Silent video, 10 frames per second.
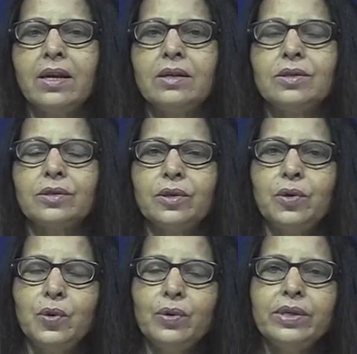So the
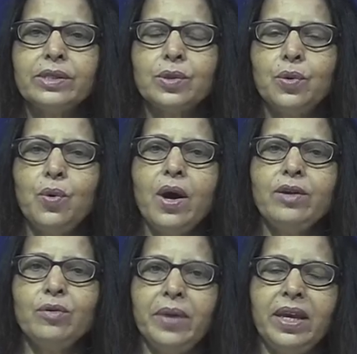who is, who are
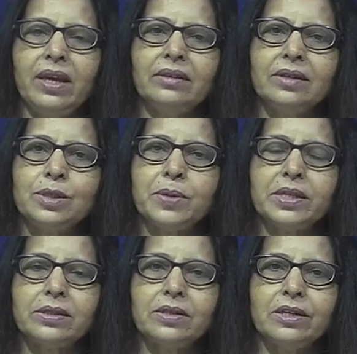you making this
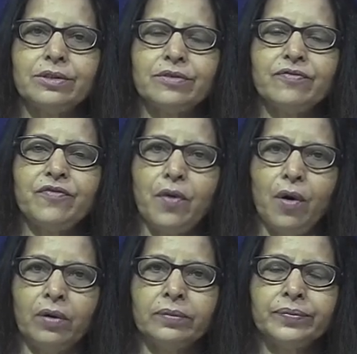presentation
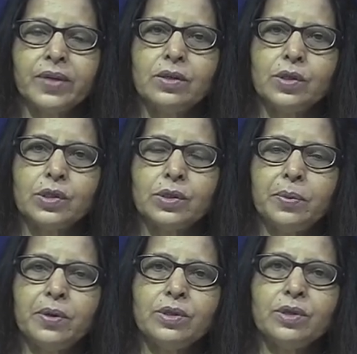for? So
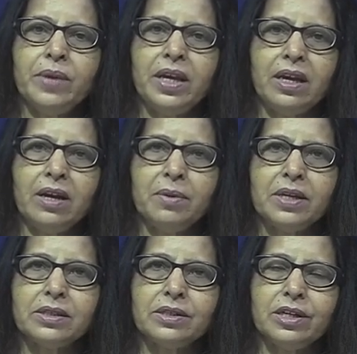suppose you're making a
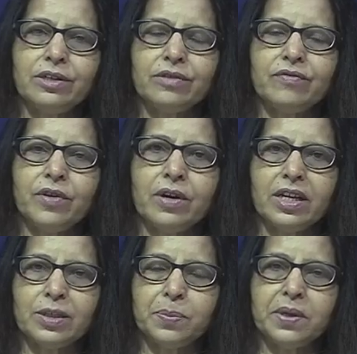presentation for
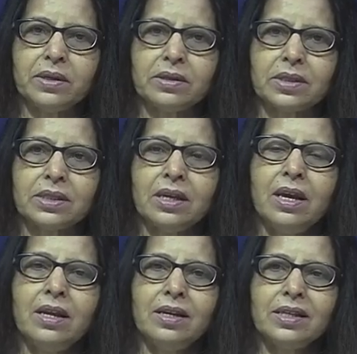experts,
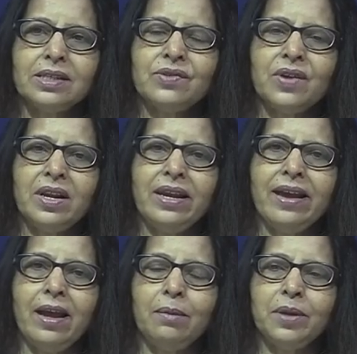does it really
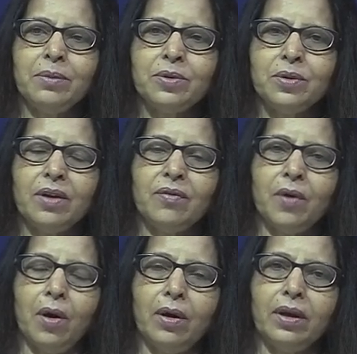help them to
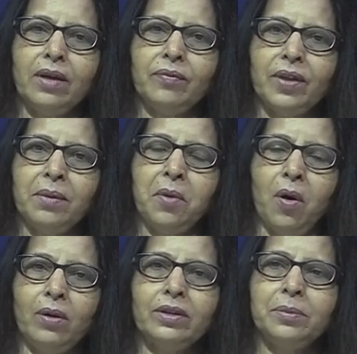give them
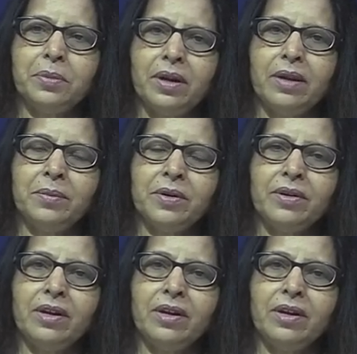all the preliminary